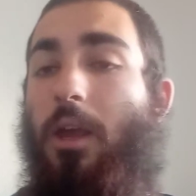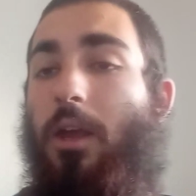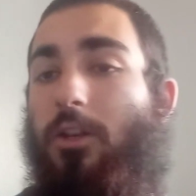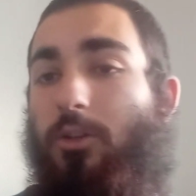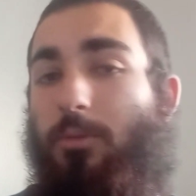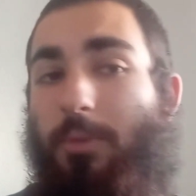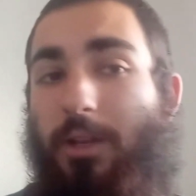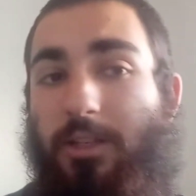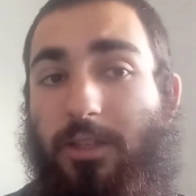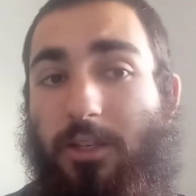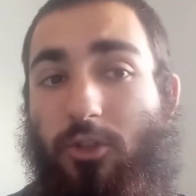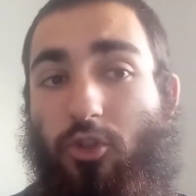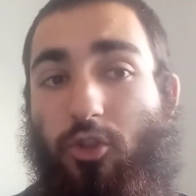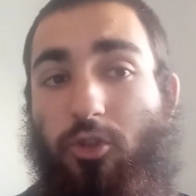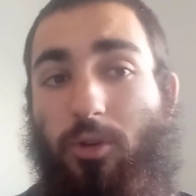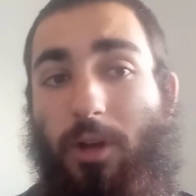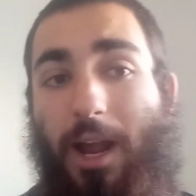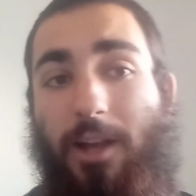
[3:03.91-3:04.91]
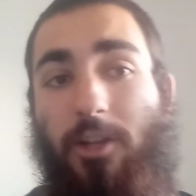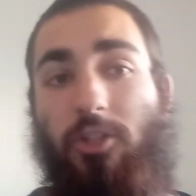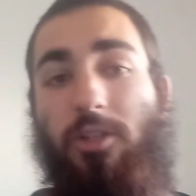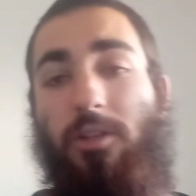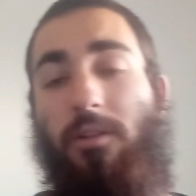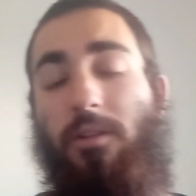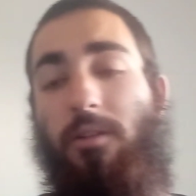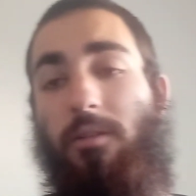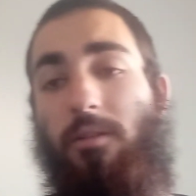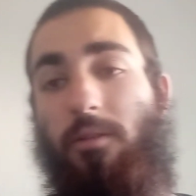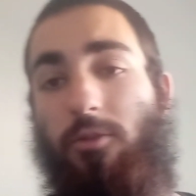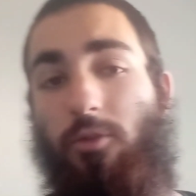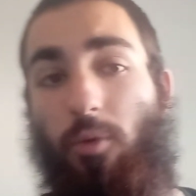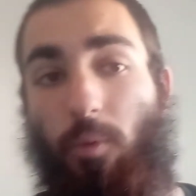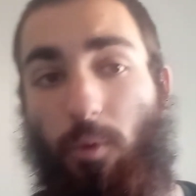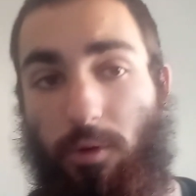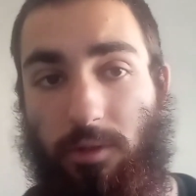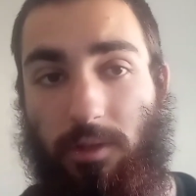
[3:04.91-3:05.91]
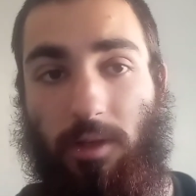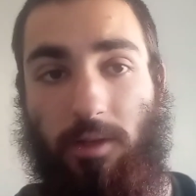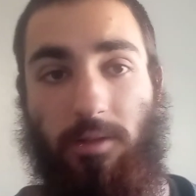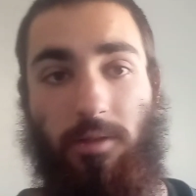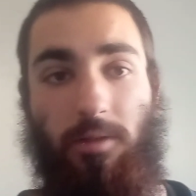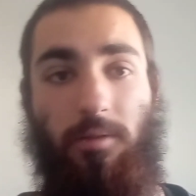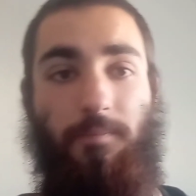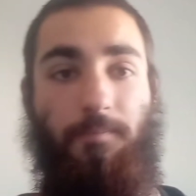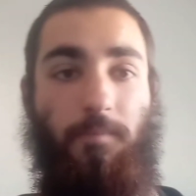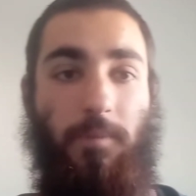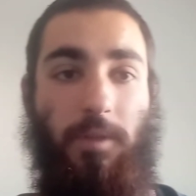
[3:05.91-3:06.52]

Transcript: tremendous attraction towards us.